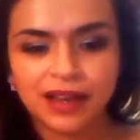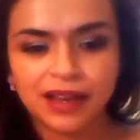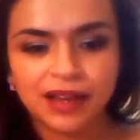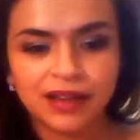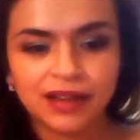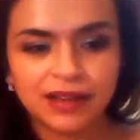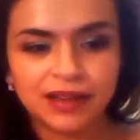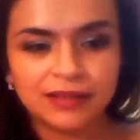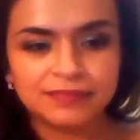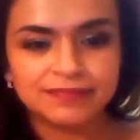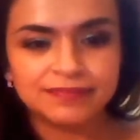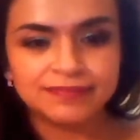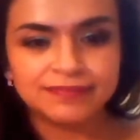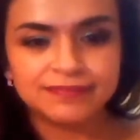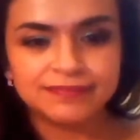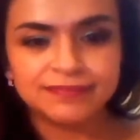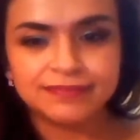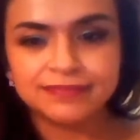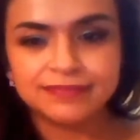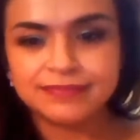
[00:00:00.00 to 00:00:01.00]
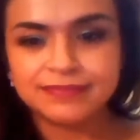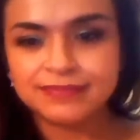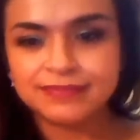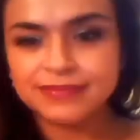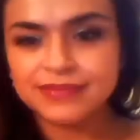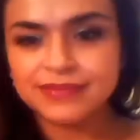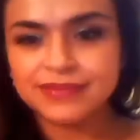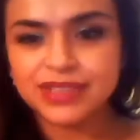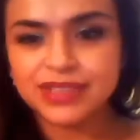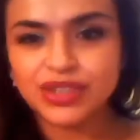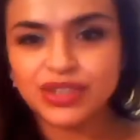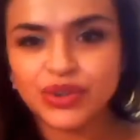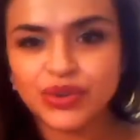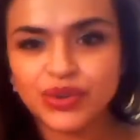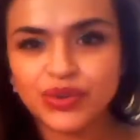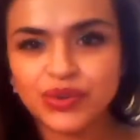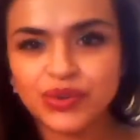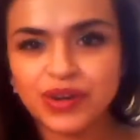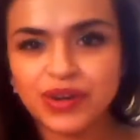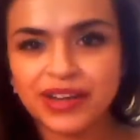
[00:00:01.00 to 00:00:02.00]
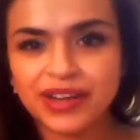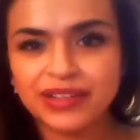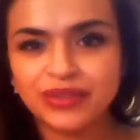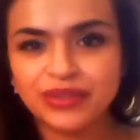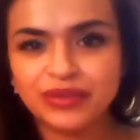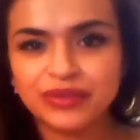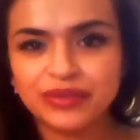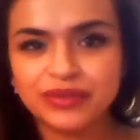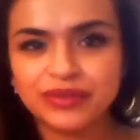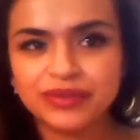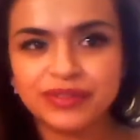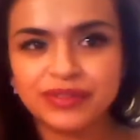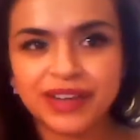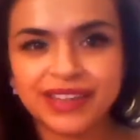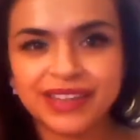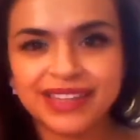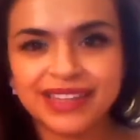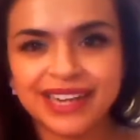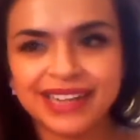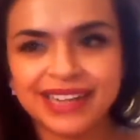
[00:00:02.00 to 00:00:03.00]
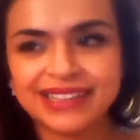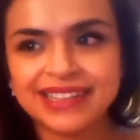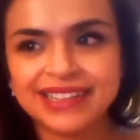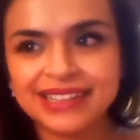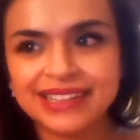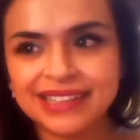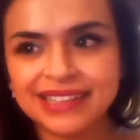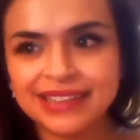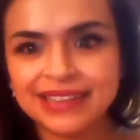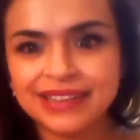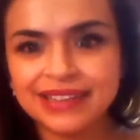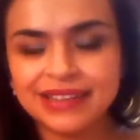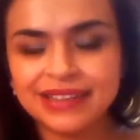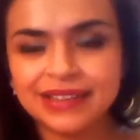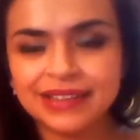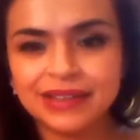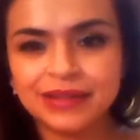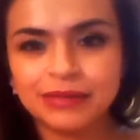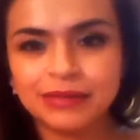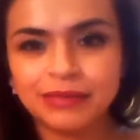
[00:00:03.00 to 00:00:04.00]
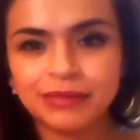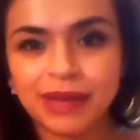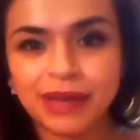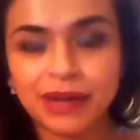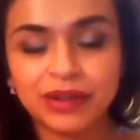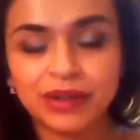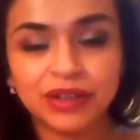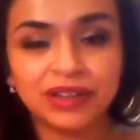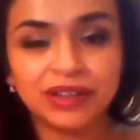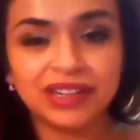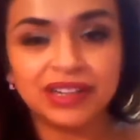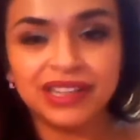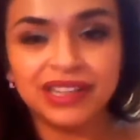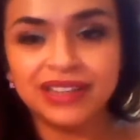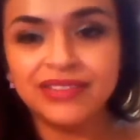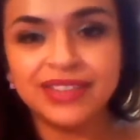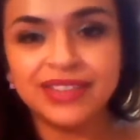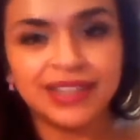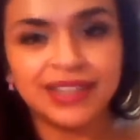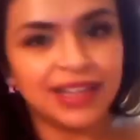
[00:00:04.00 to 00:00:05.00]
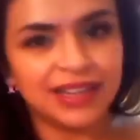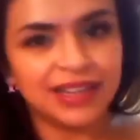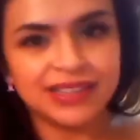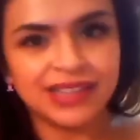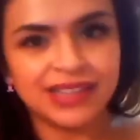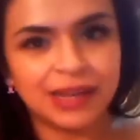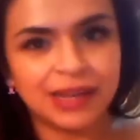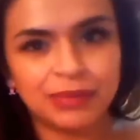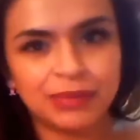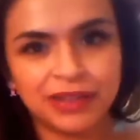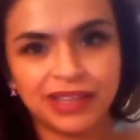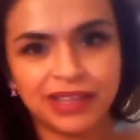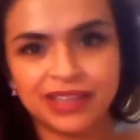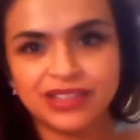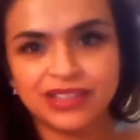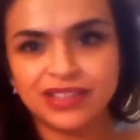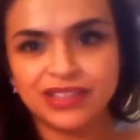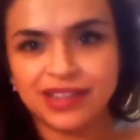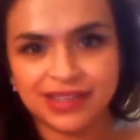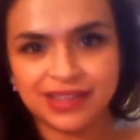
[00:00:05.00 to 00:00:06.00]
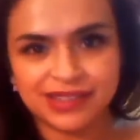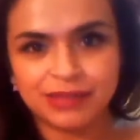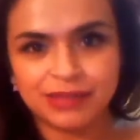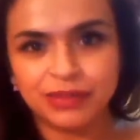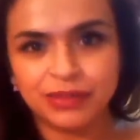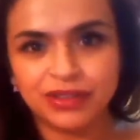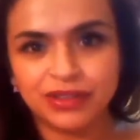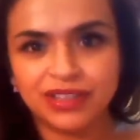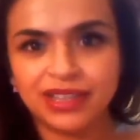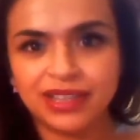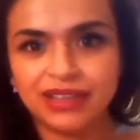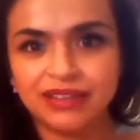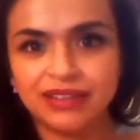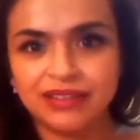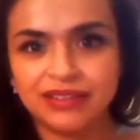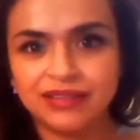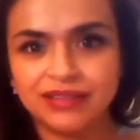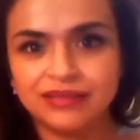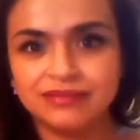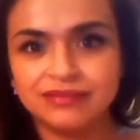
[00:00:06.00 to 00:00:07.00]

Um, so I don't find that I need powder, and even the lightest application ends up looking